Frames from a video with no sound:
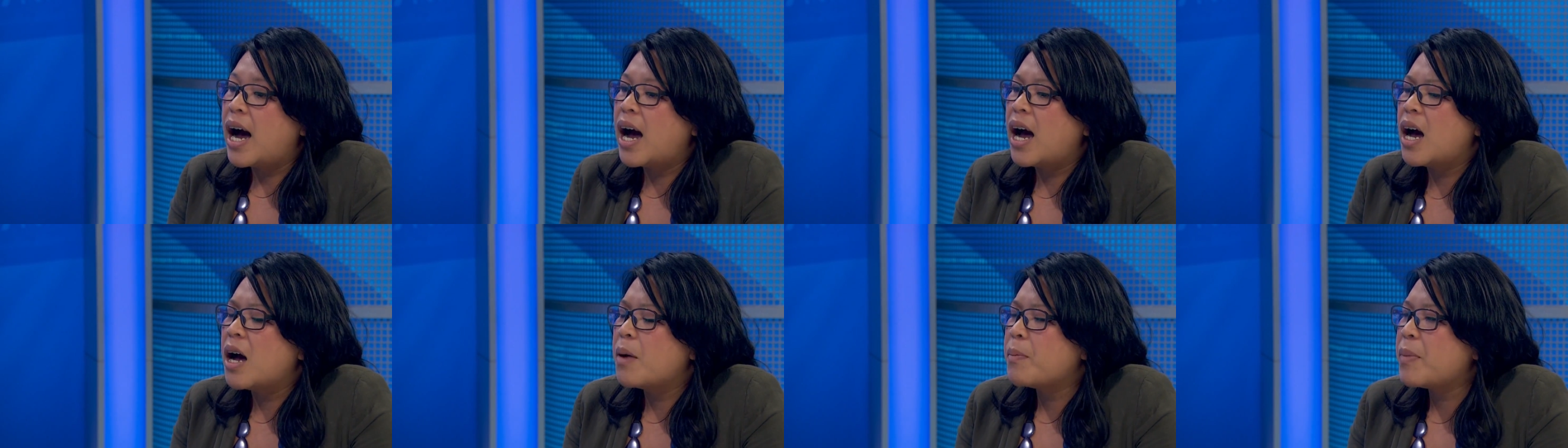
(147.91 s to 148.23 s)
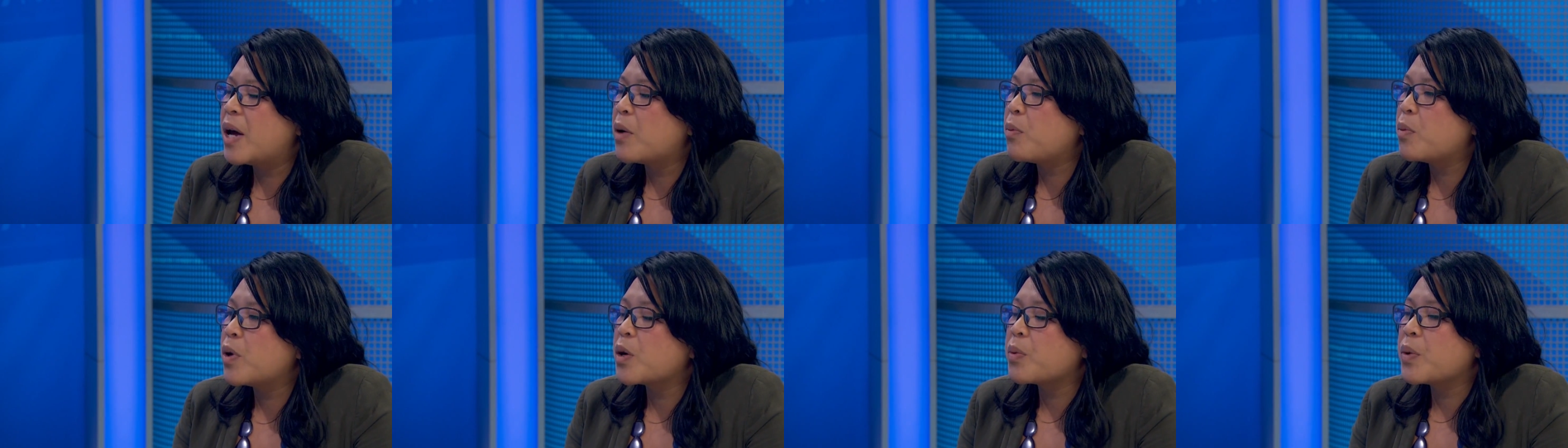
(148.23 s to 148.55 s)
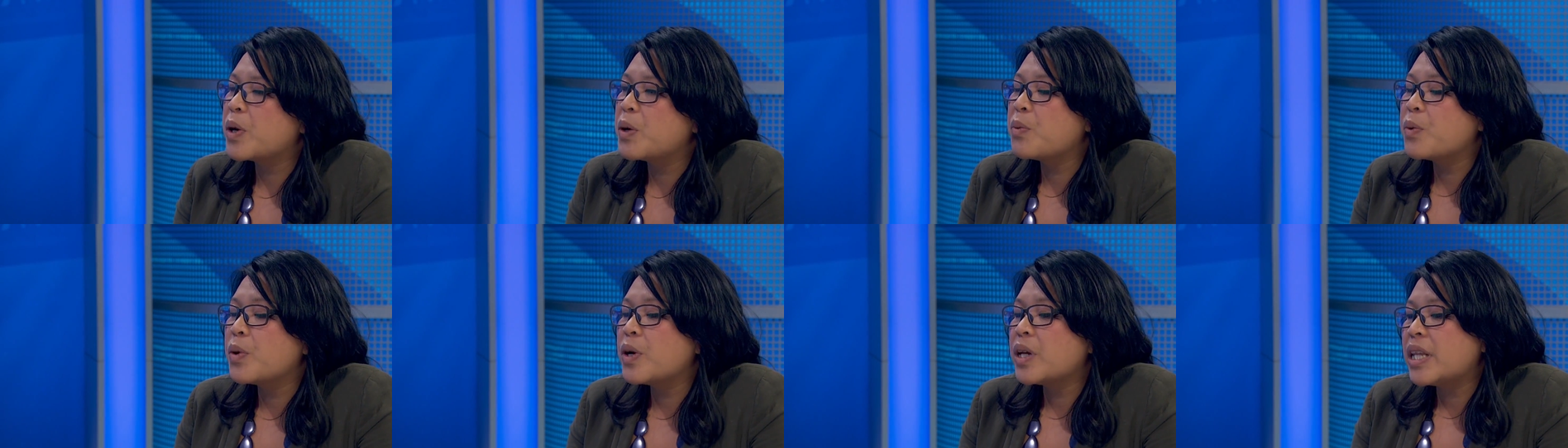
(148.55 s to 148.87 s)
um, and where
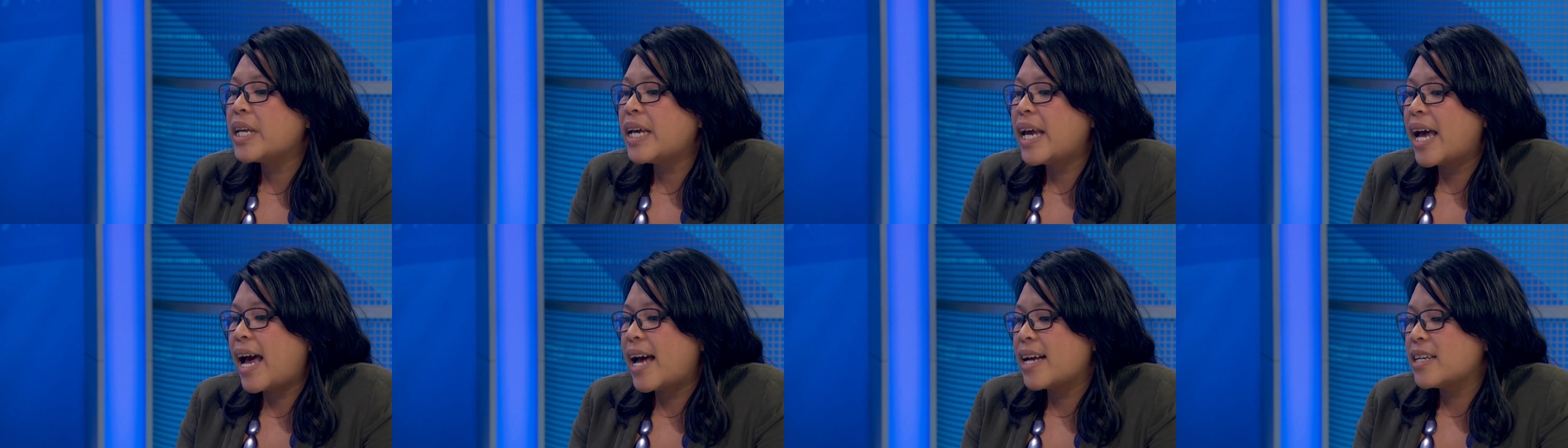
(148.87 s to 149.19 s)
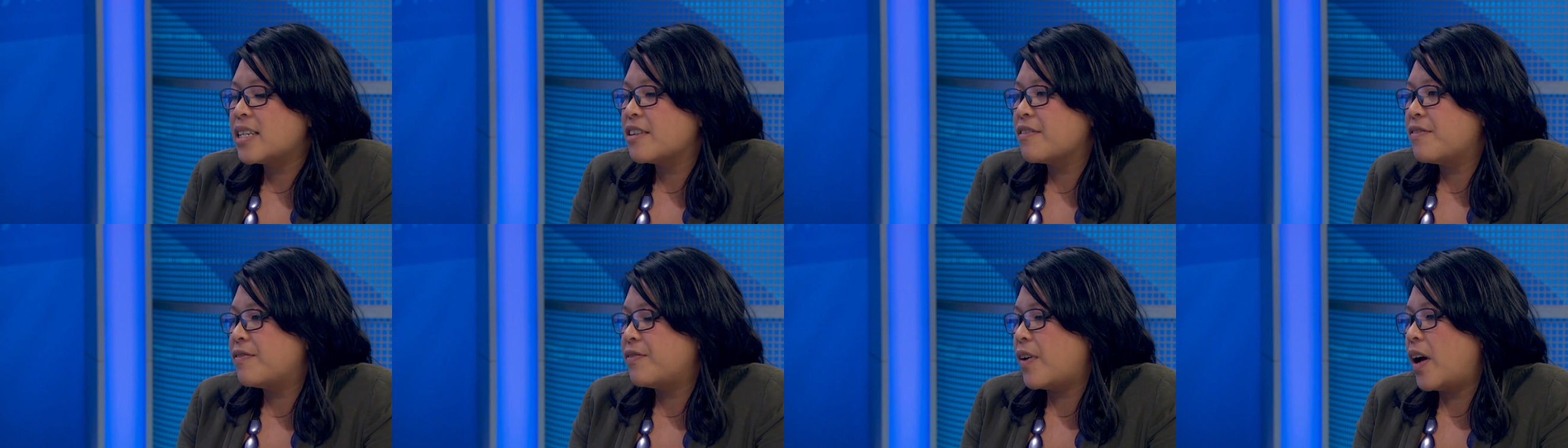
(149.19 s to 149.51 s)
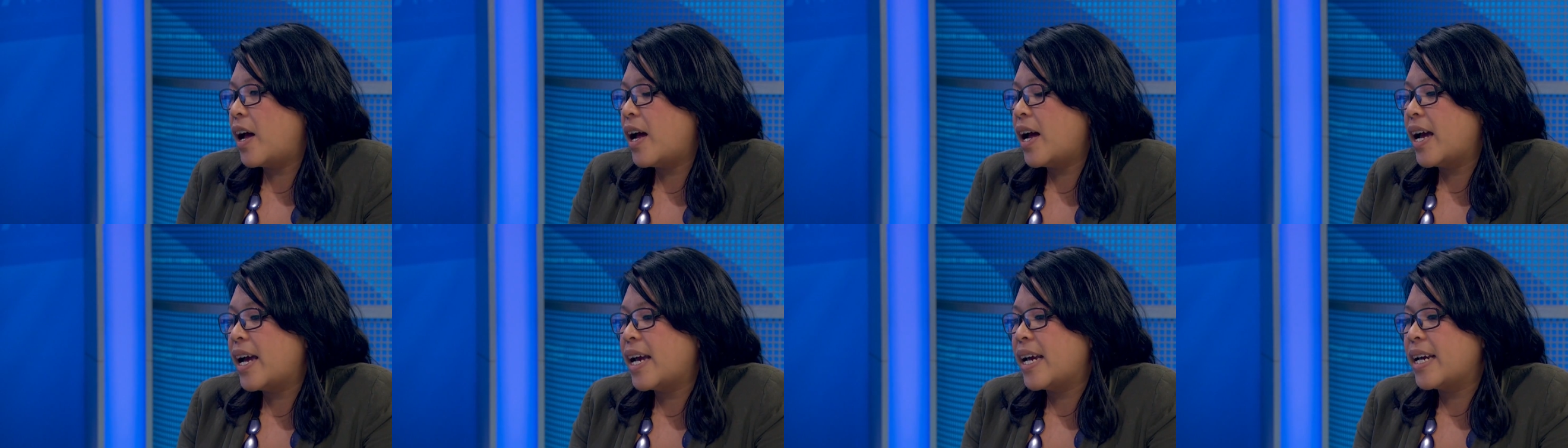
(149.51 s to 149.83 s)
we really had to
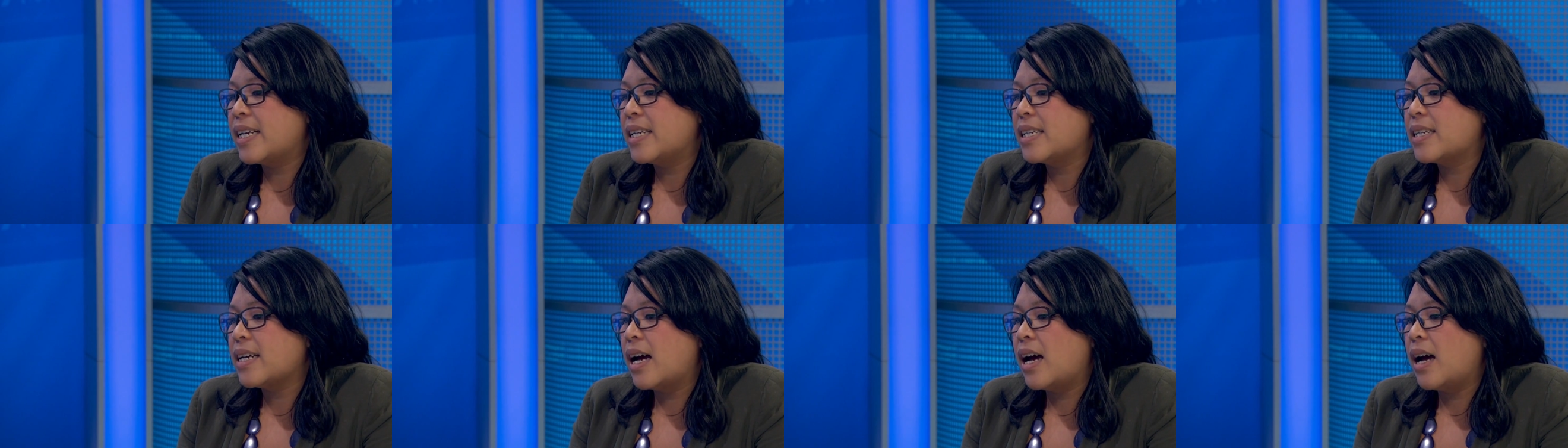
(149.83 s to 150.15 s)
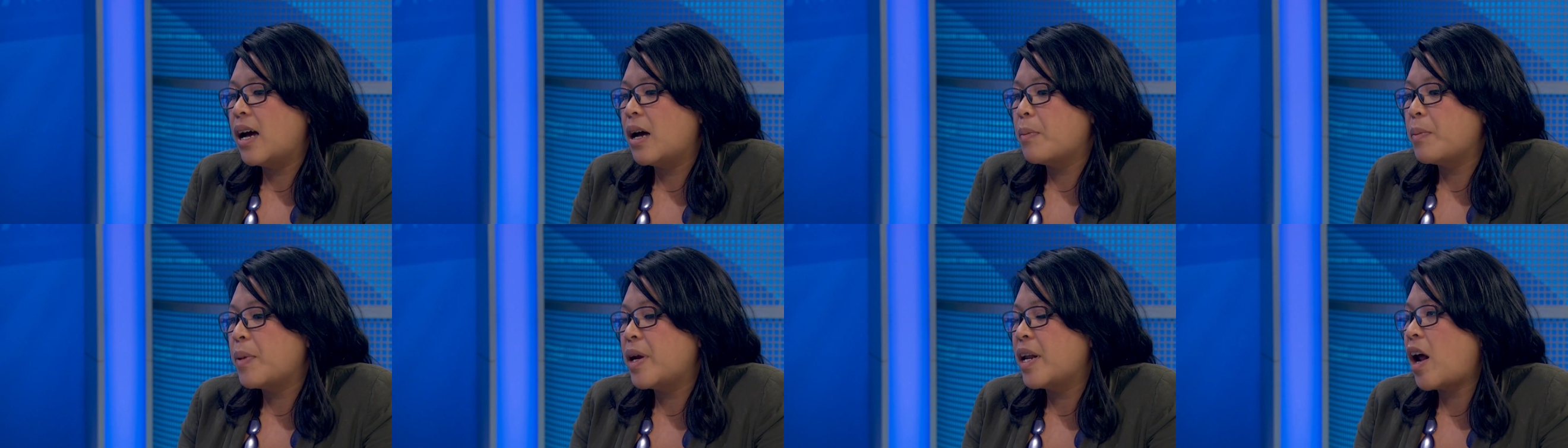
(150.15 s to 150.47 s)
find um,